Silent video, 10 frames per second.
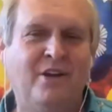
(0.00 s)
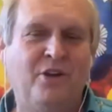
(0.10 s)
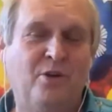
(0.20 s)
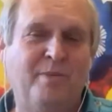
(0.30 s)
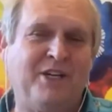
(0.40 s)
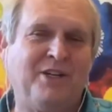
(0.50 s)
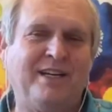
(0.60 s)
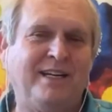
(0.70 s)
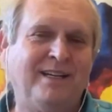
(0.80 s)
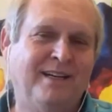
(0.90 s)
you're
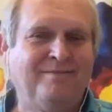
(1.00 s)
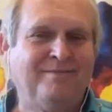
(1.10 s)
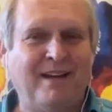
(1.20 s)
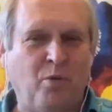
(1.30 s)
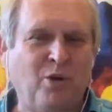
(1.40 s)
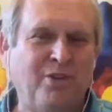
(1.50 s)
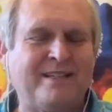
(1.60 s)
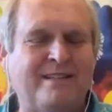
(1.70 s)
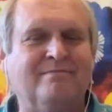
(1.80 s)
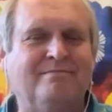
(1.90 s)
imagining a world
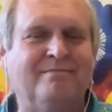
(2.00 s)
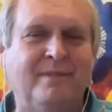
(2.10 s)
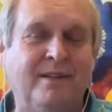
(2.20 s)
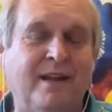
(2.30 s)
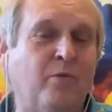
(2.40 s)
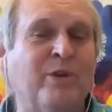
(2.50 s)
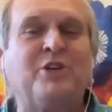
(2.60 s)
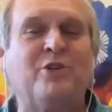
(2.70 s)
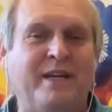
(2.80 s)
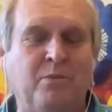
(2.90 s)
that's not
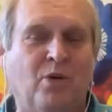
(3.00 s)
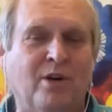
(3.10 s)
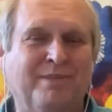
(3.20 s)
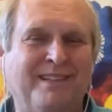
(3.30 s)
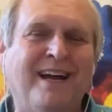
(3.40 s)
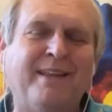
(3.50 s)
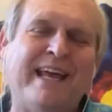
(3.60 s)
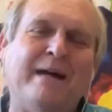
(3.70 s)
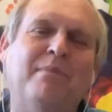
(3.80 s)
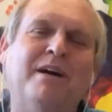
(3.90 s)
richer anymore, but not
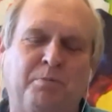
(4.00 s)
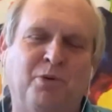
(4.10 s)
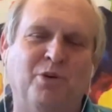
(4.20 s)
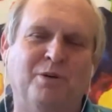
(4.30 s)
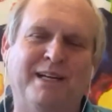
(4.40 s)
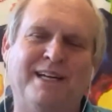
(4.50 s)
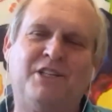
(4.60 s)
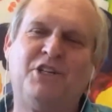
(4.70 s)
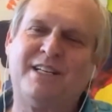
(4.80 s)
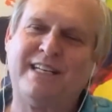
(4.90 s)
that much poorer, but
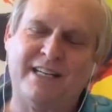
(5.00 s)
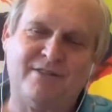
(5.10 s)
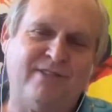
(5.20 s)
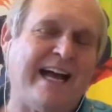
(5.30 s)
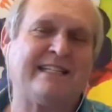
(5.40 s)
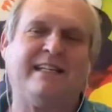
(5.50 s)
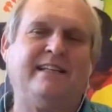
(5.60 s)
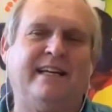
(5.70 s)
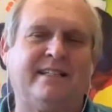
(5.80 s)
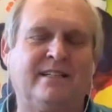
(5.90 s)
it just has vastly
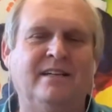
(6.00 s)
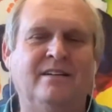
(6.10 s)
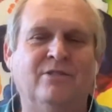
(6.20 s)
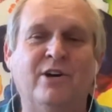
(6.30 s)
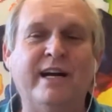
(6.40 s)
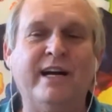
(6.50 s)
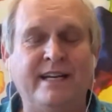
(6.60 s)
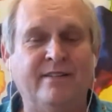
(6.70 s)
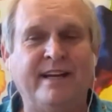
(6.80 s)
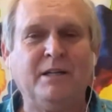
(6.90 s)
less
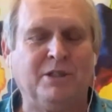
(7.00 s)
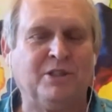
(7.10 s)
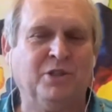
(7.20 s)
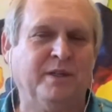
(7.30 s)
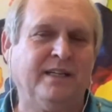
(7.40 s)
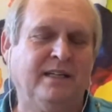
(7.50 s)
variety available to it.